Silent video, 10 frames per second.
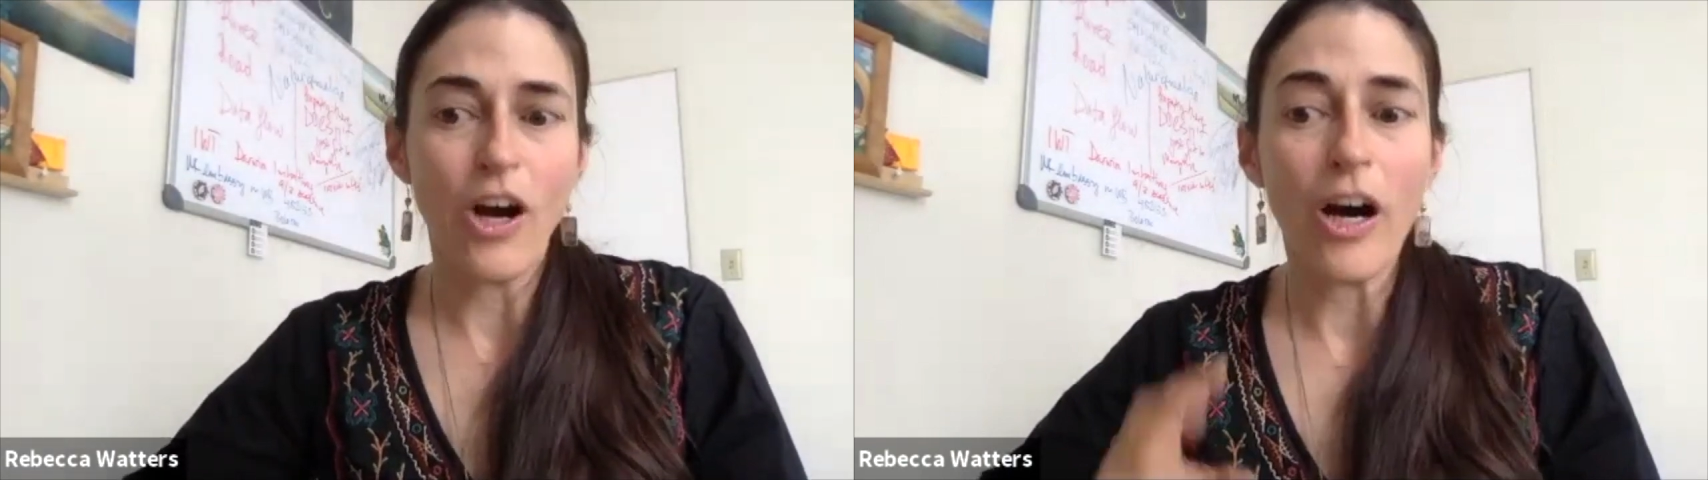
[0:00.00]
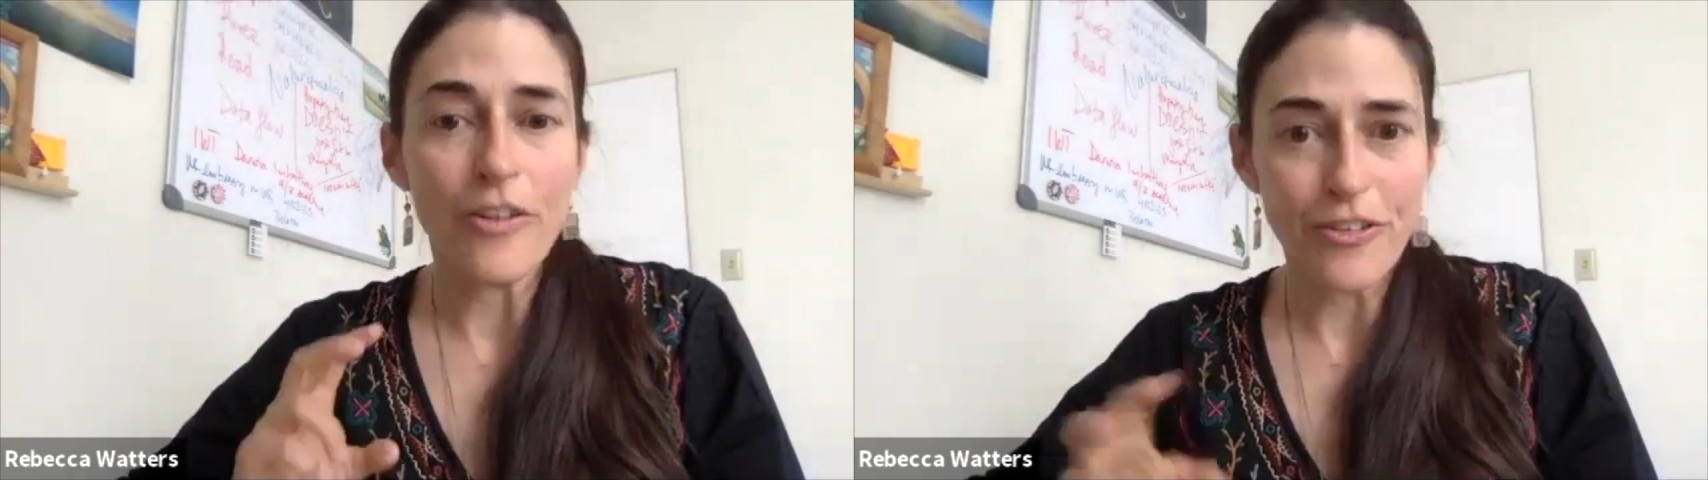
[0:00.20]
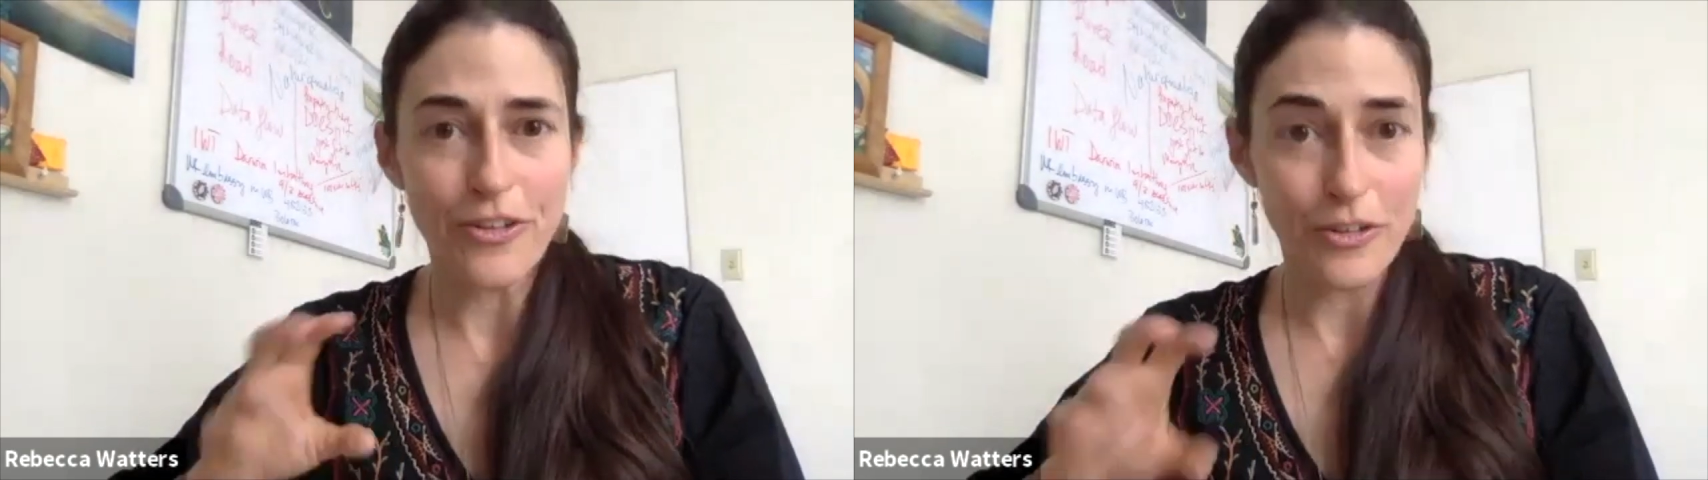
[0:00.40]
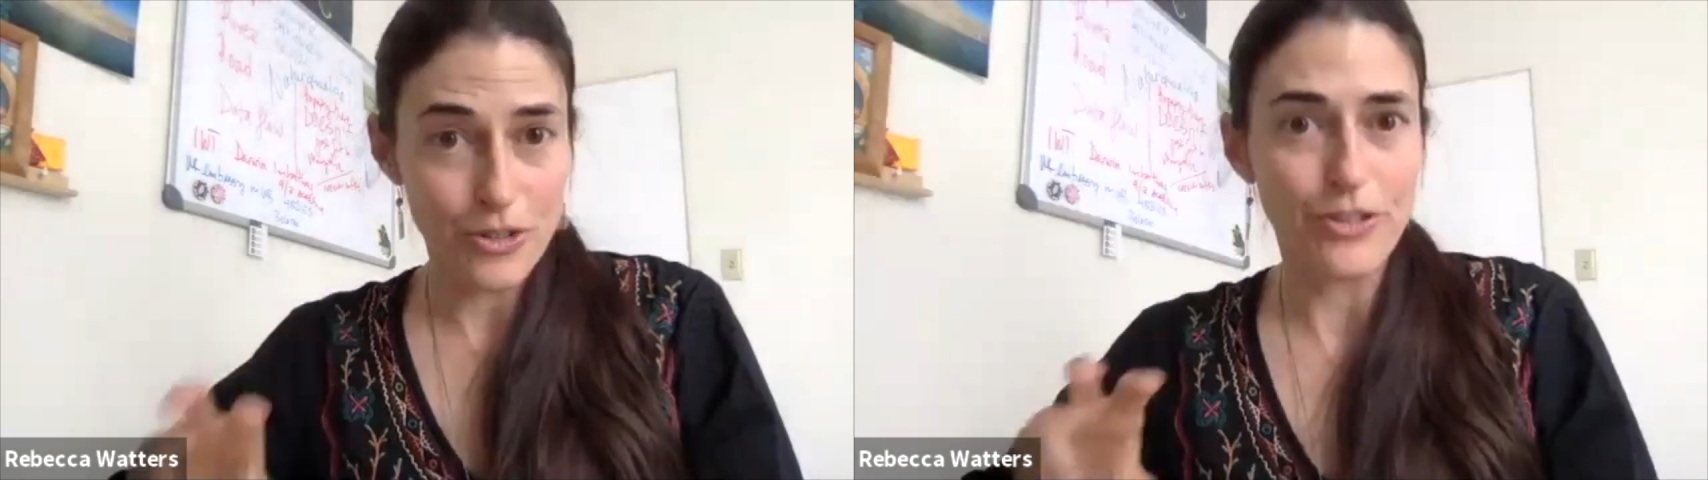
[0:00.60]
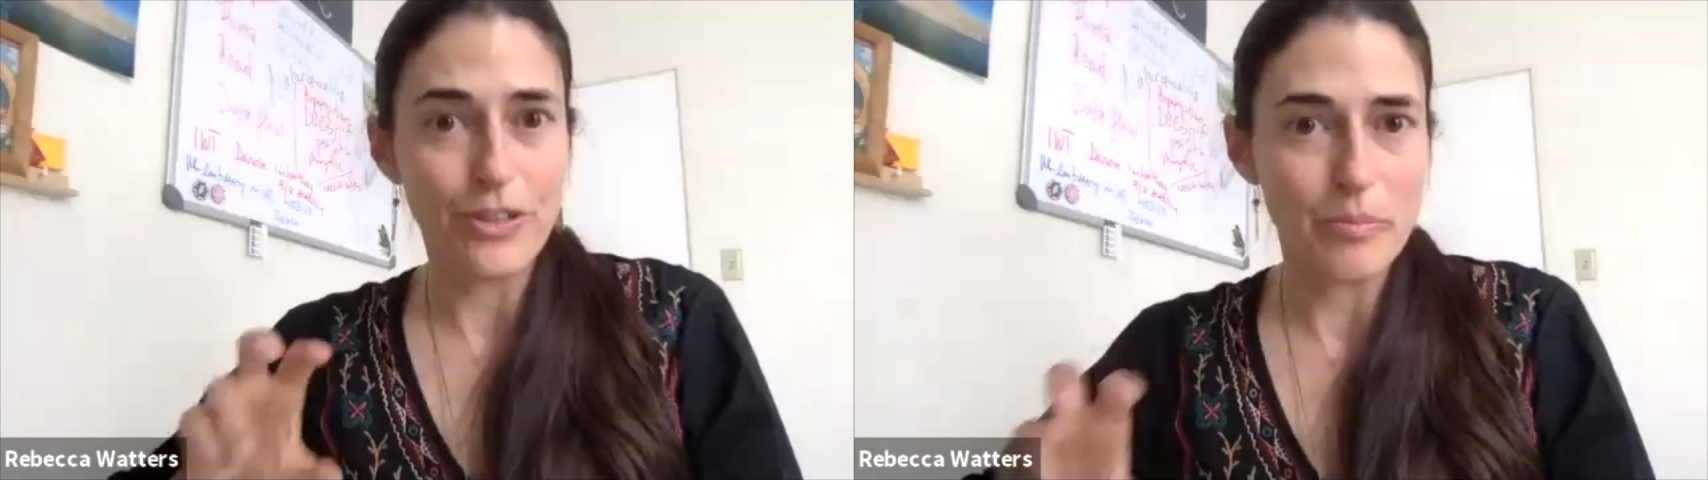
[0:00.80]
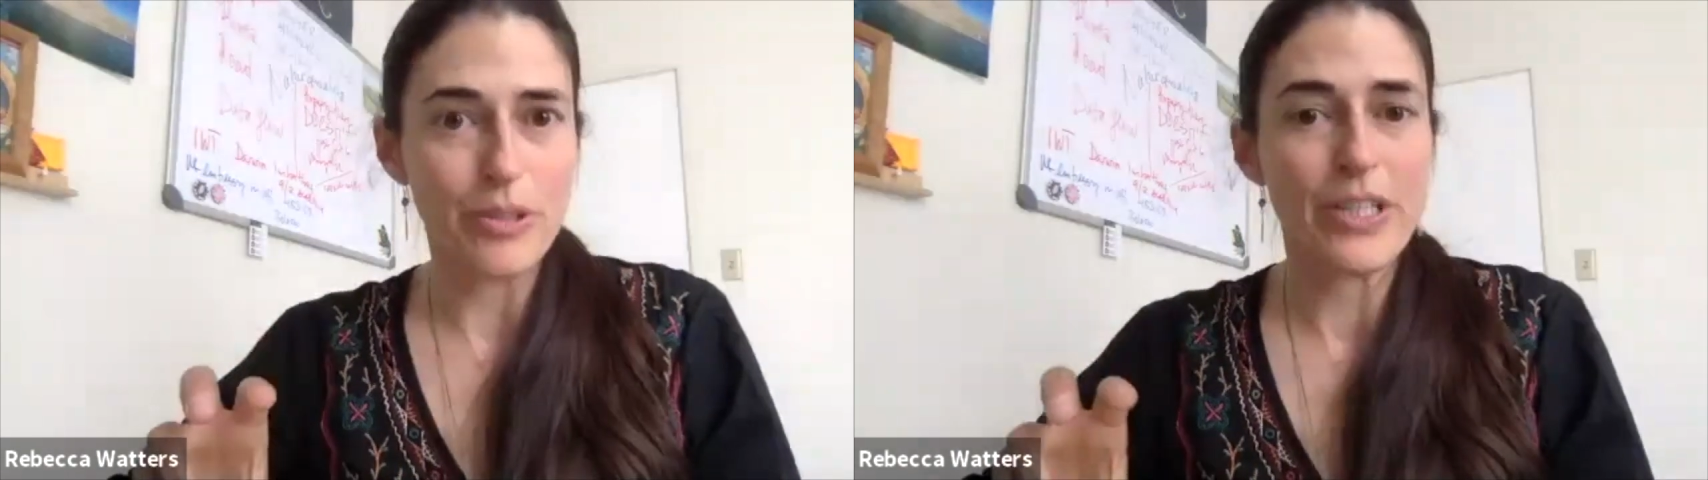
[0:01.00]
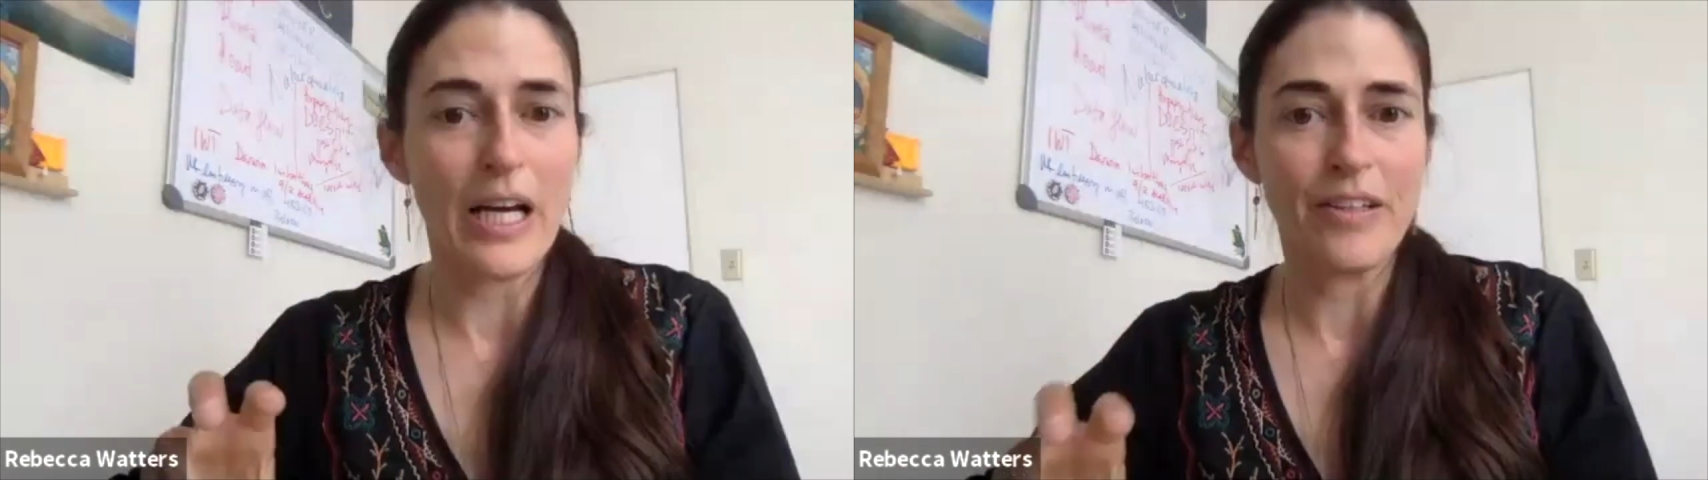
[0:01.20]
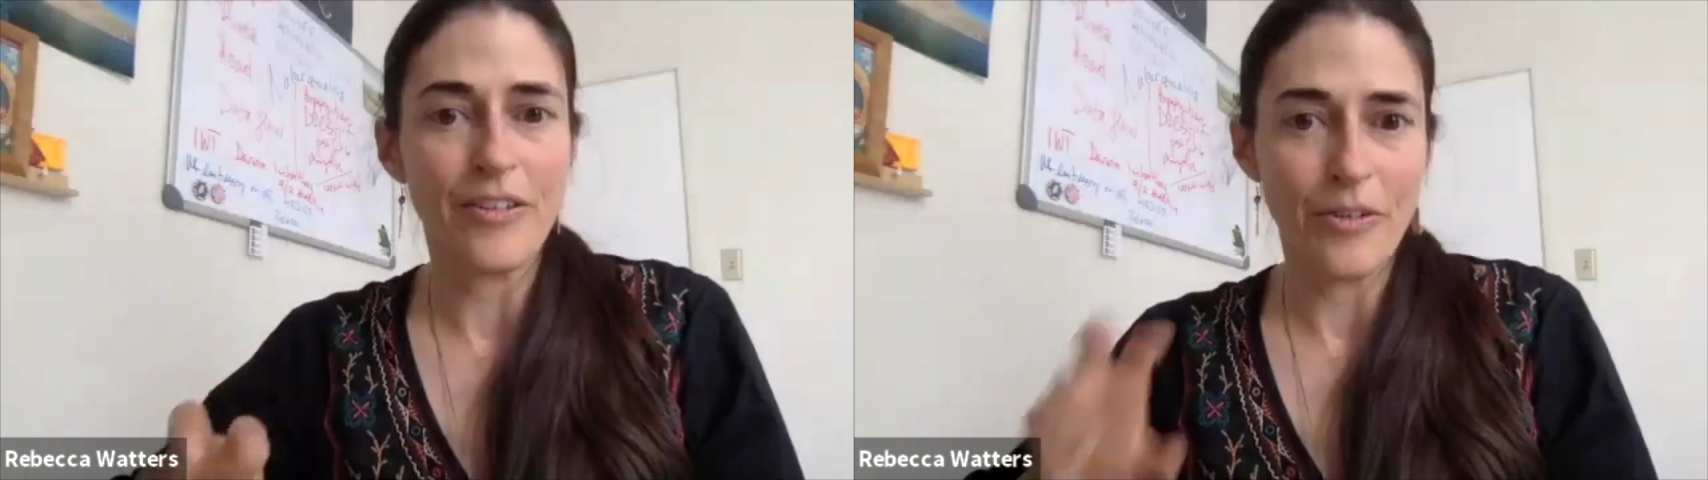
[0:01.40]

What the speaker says: constitutionally protected.